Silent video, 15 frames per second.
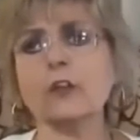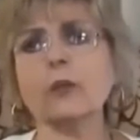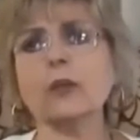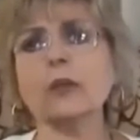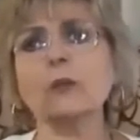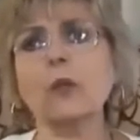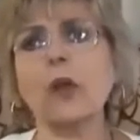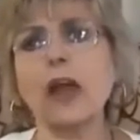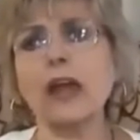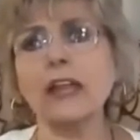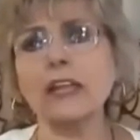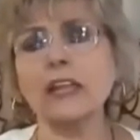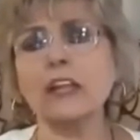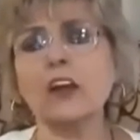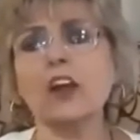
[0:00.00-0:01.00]
They're
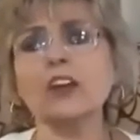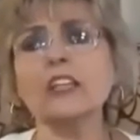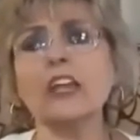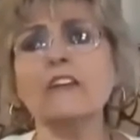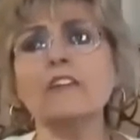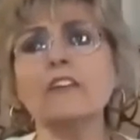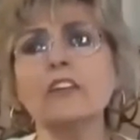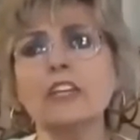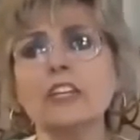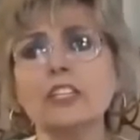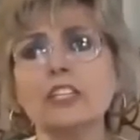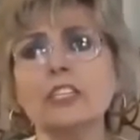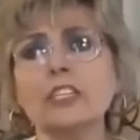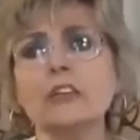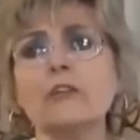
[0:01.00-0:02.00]
rewriting our
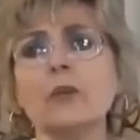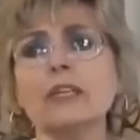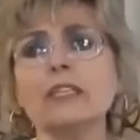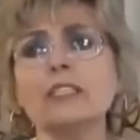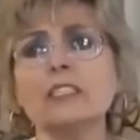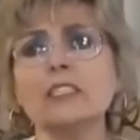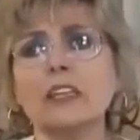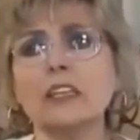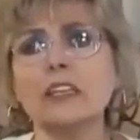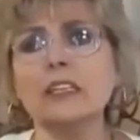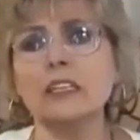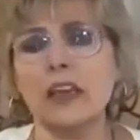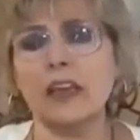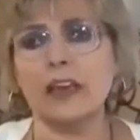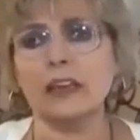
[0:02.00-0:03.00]
definition of what a
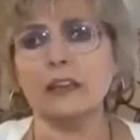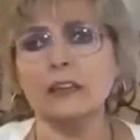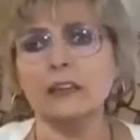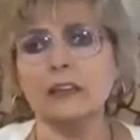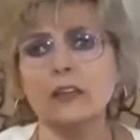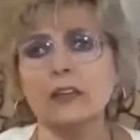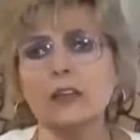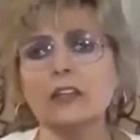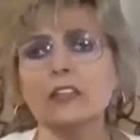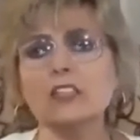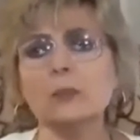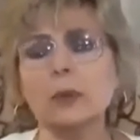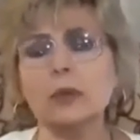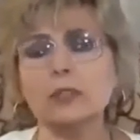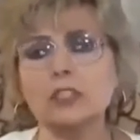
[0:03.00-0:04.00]
sunny day
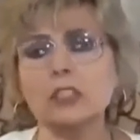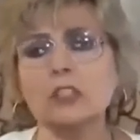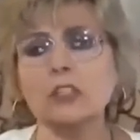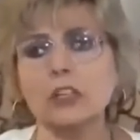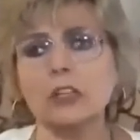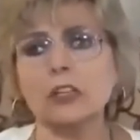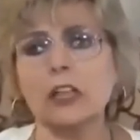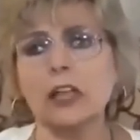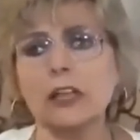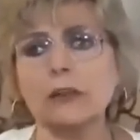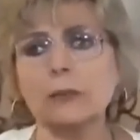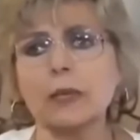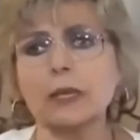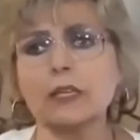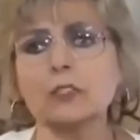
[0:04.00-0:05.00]
is supposed to look
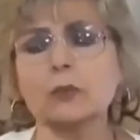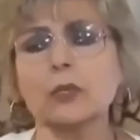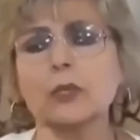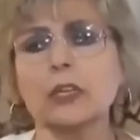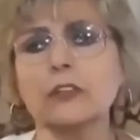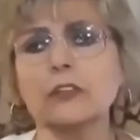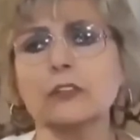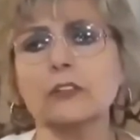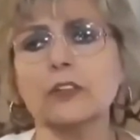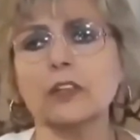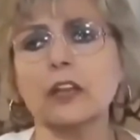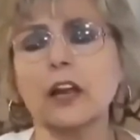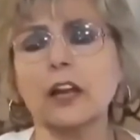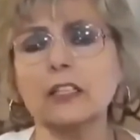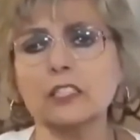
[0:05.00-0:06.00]
like, because we're under
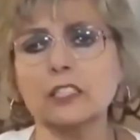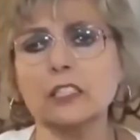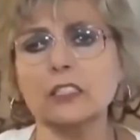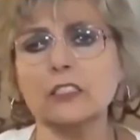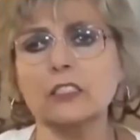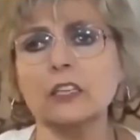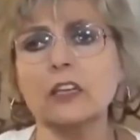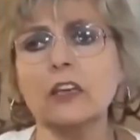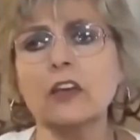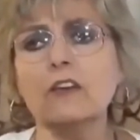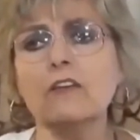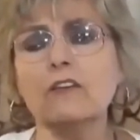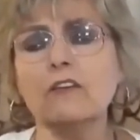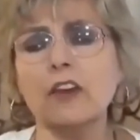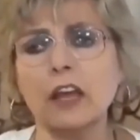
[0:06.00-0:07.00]
the constant
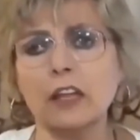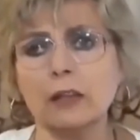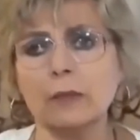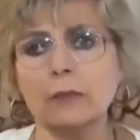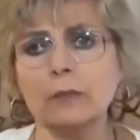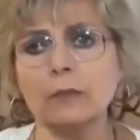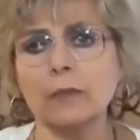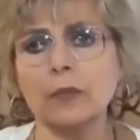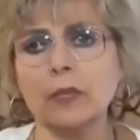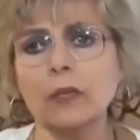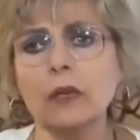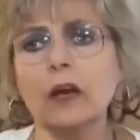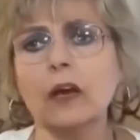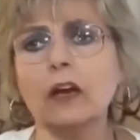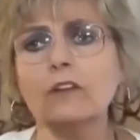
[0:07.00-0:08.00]
vellum
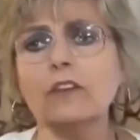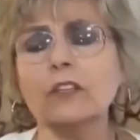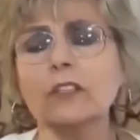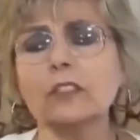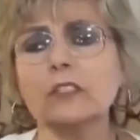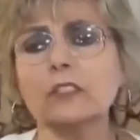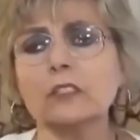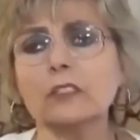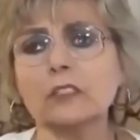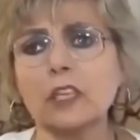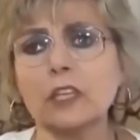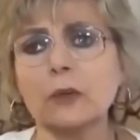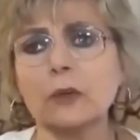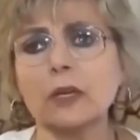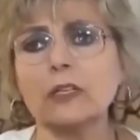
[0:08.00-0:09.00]
of this
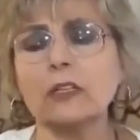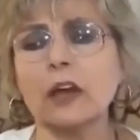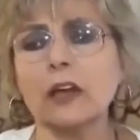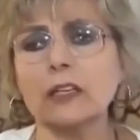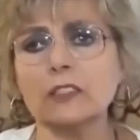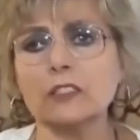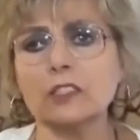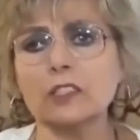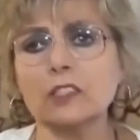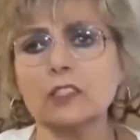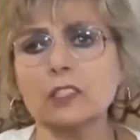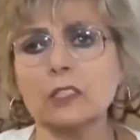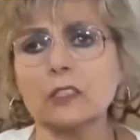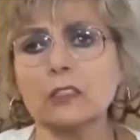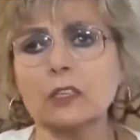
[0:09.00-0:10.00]
secret,
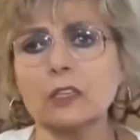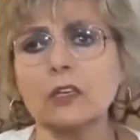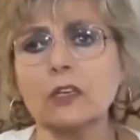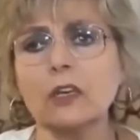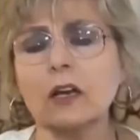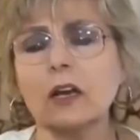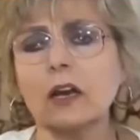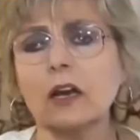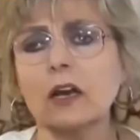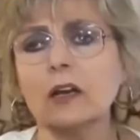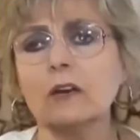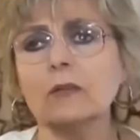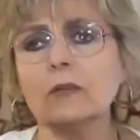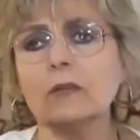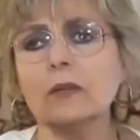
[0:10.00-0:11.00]
non-existent
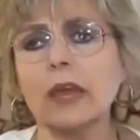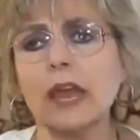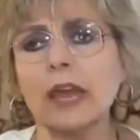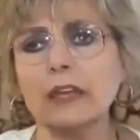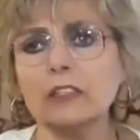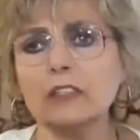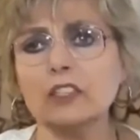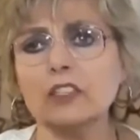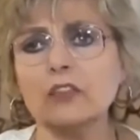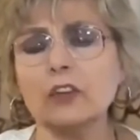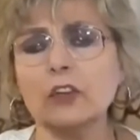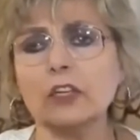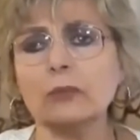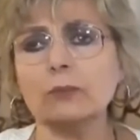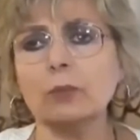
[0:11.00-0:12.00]

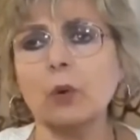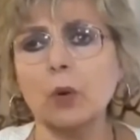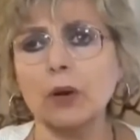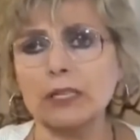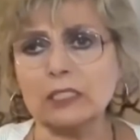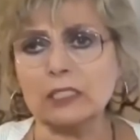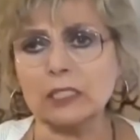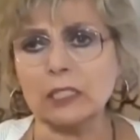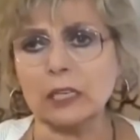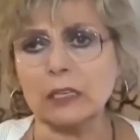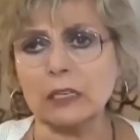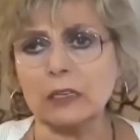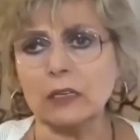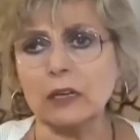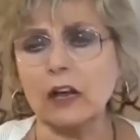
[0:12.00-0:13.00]
atmospheric
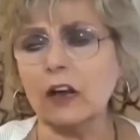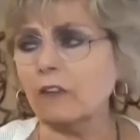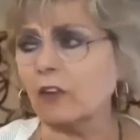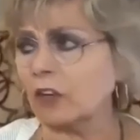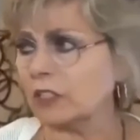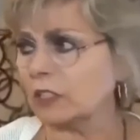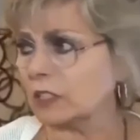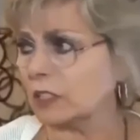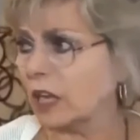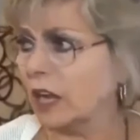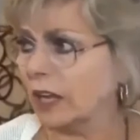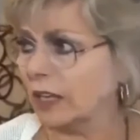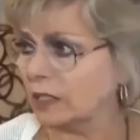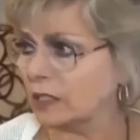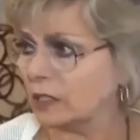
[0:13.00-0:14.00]
poisoning of our
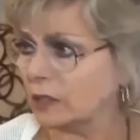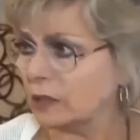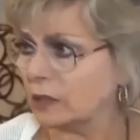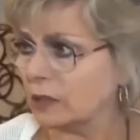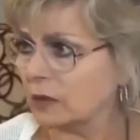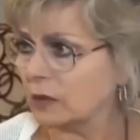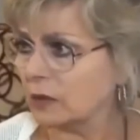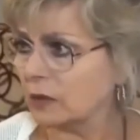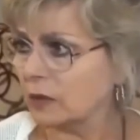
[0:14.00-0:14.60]
skies.